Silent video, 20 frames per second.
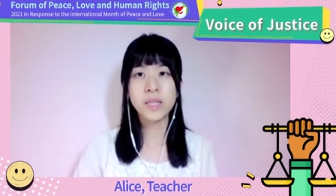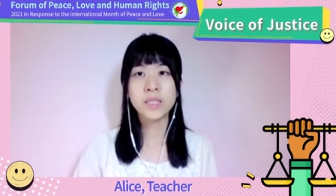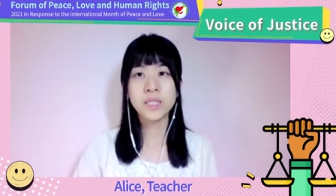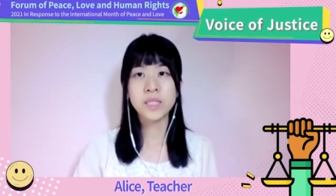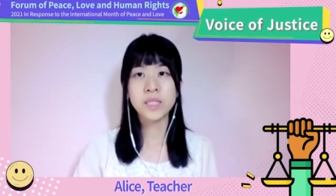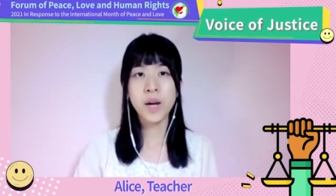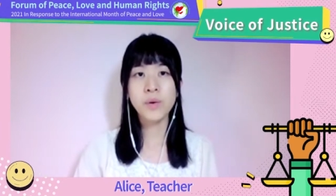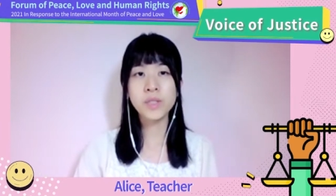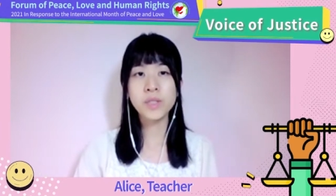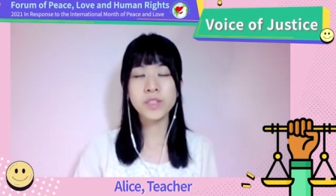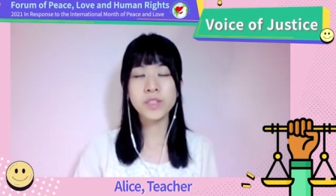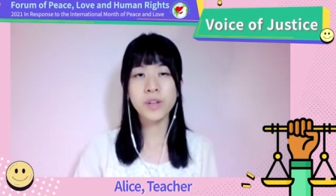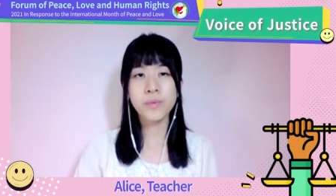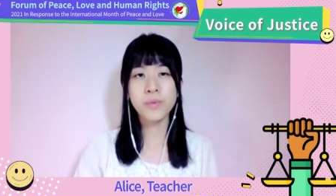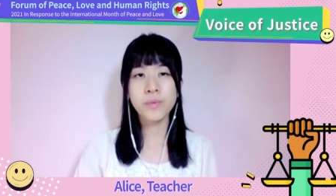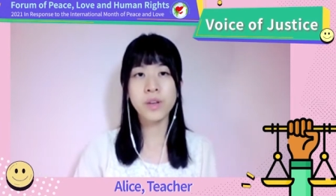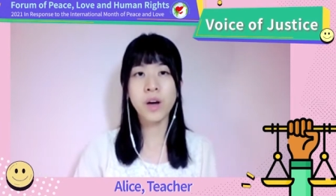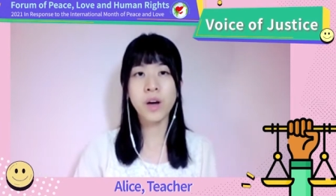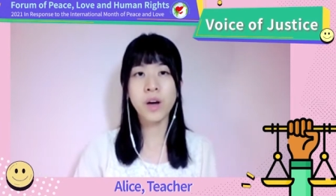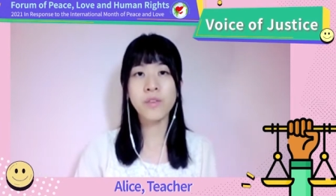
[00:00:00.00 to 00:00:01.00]
Taiwan's
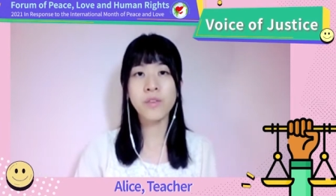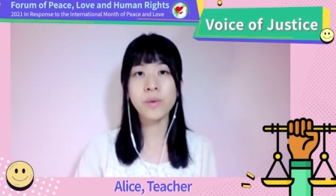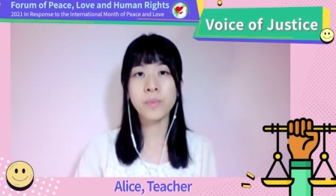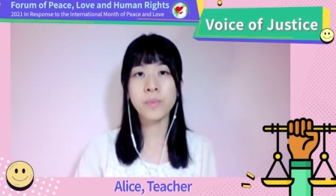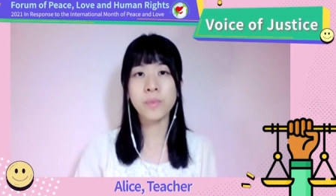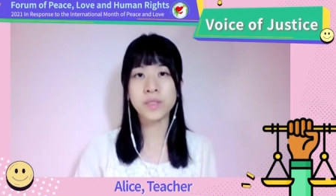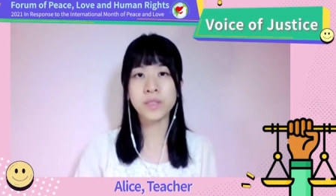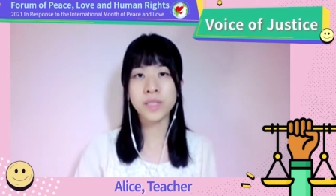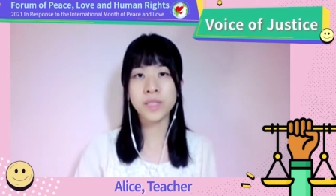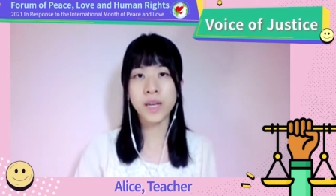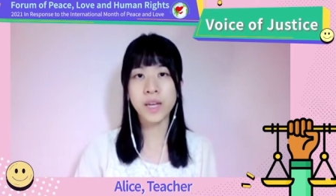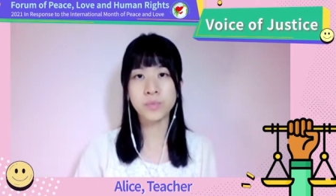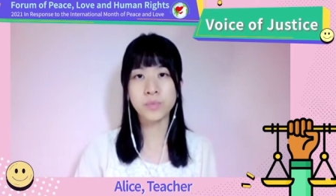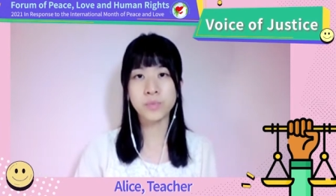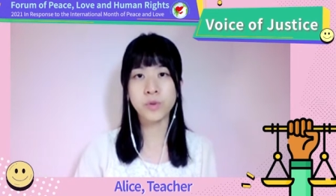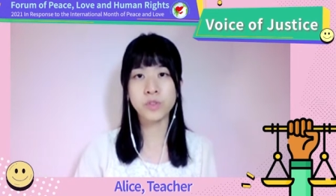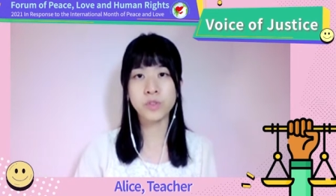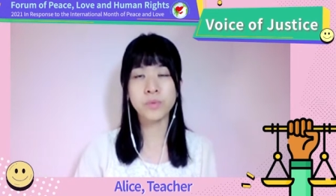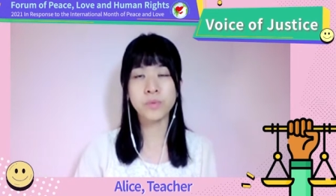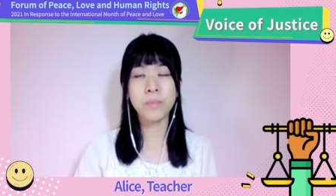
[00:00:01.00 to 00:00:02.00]
current government has
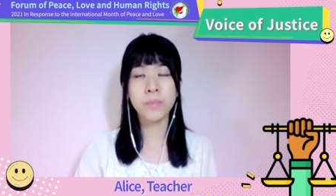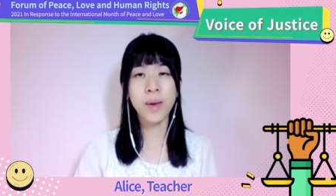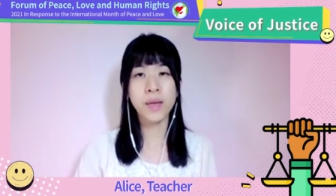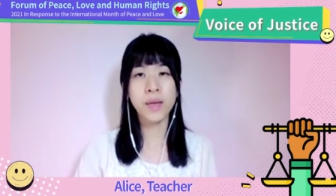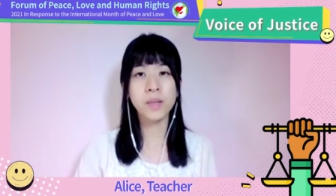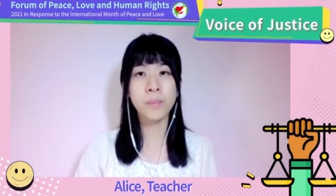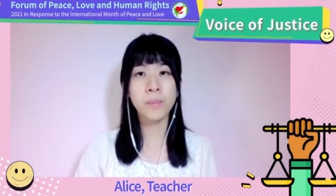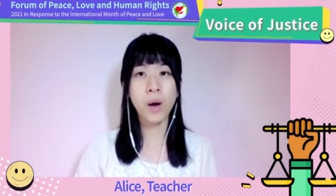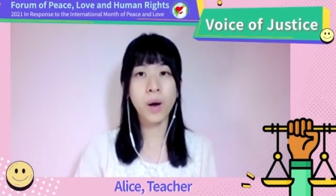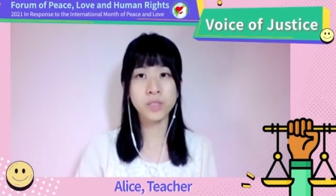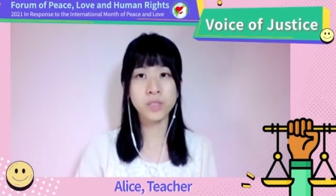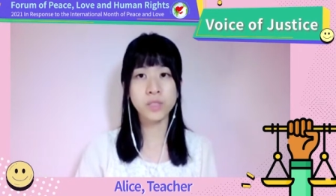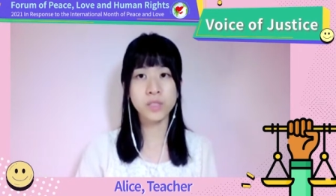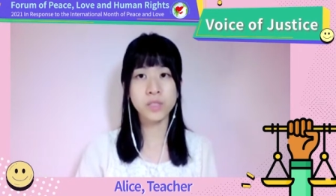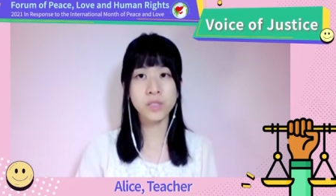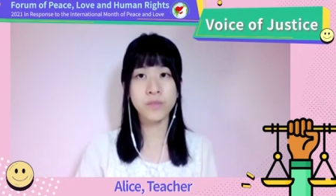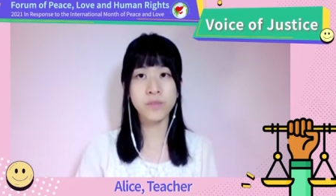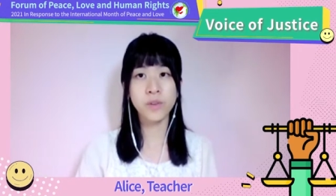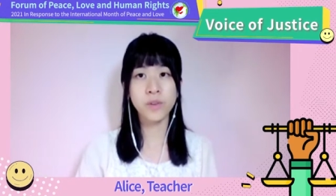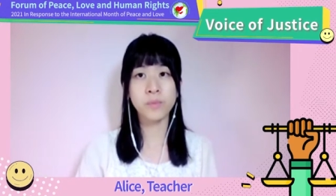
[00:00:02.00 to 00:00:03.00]
pushed many
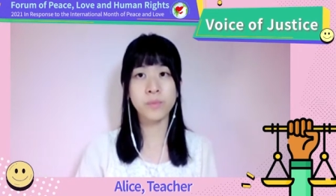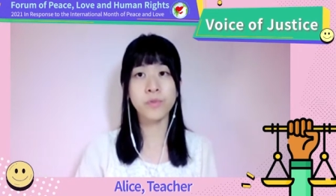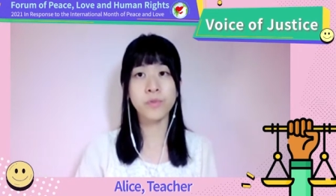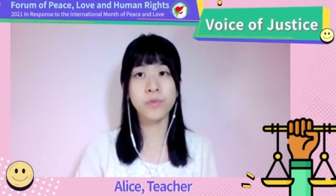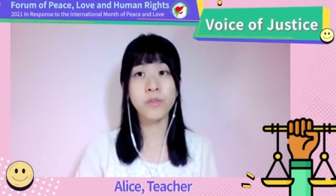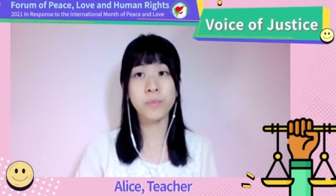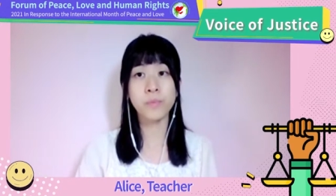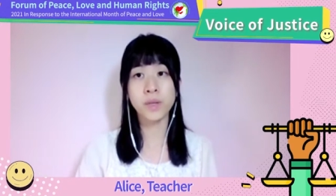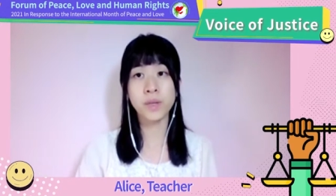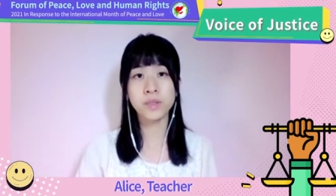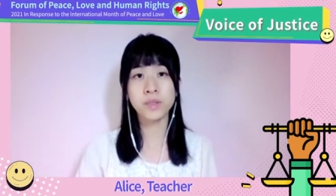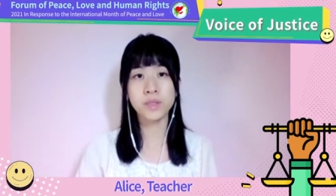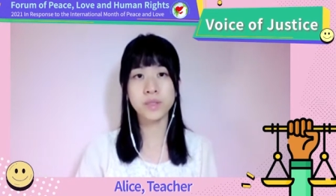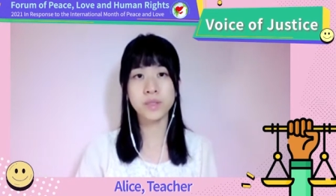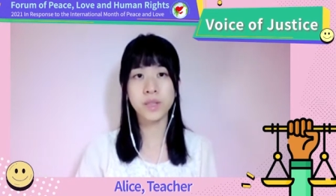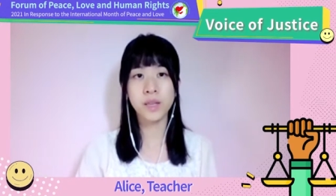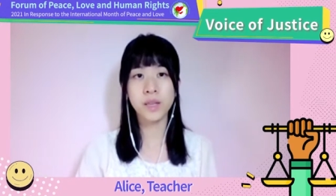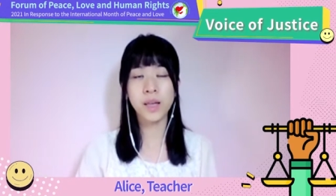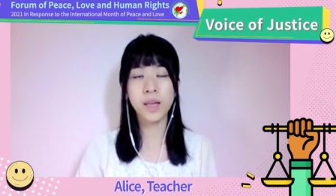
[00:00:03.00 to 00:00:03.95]
positive improvements.